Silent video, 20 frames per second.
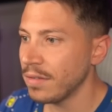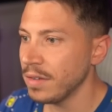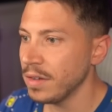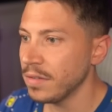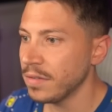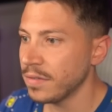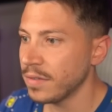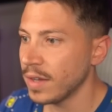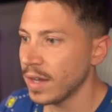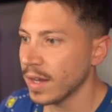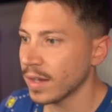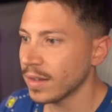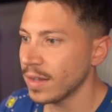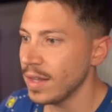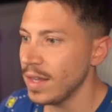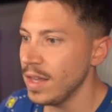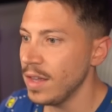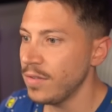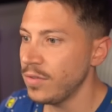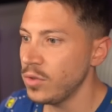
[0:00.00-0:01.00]
In fact,
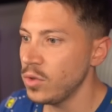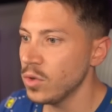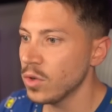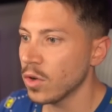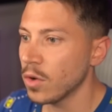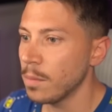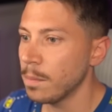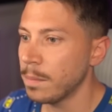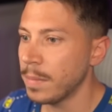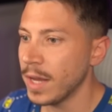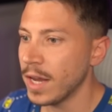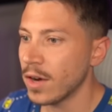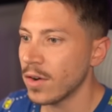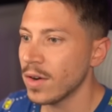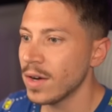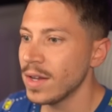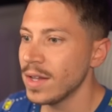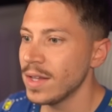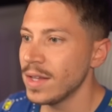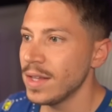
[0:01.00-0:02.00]
if you compare
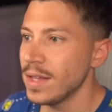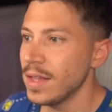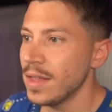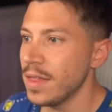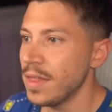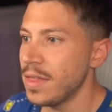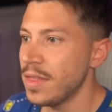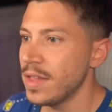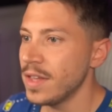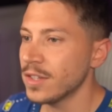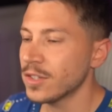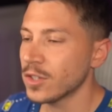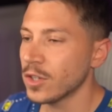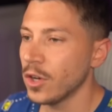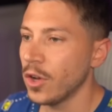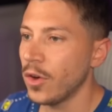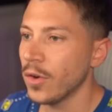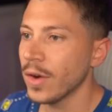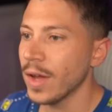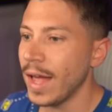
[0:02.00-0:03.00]
this
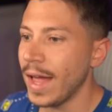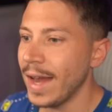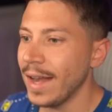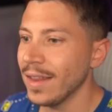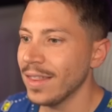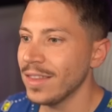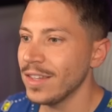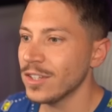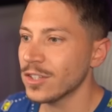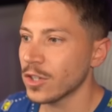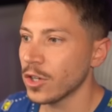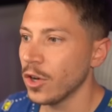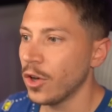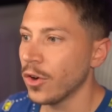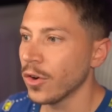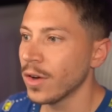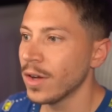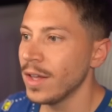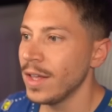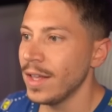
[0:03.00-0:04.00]
log and this
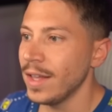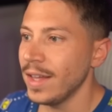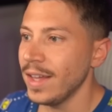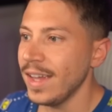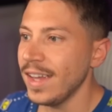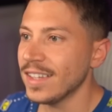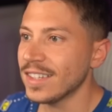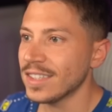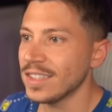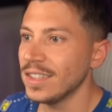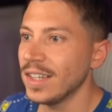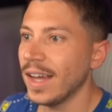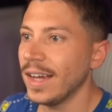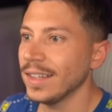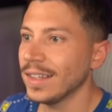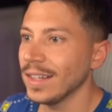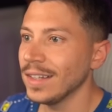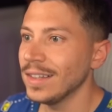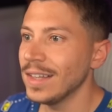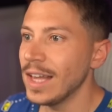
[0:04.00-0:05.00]
log, it's night
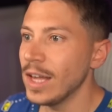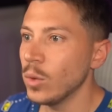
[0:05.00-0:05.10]
and day.